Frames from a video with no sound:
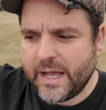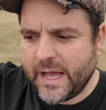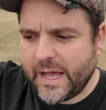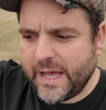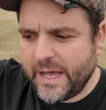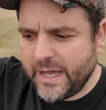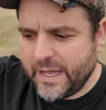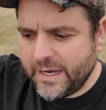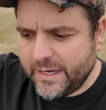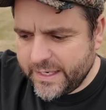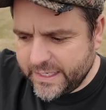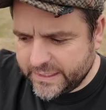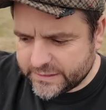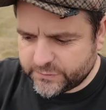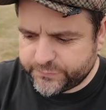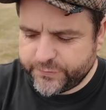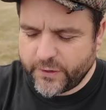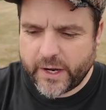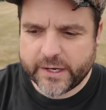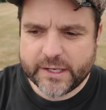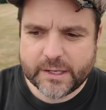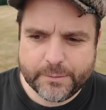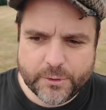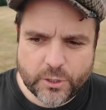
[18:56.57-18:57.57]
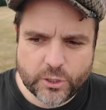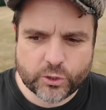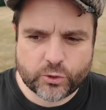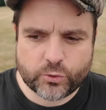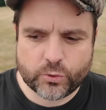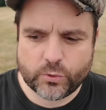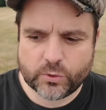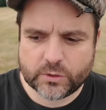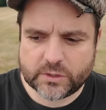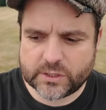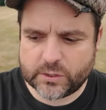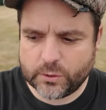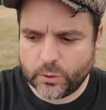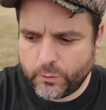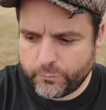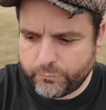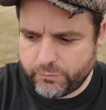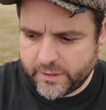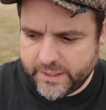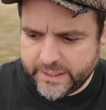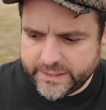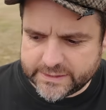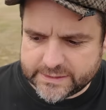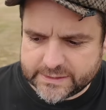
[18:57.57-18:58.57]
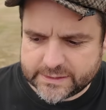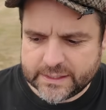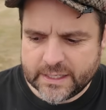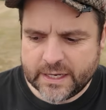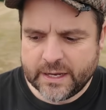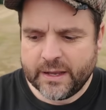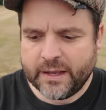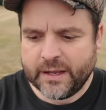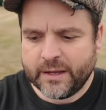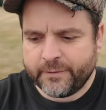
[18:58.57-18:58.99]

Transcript: Let's find a mutual sort of release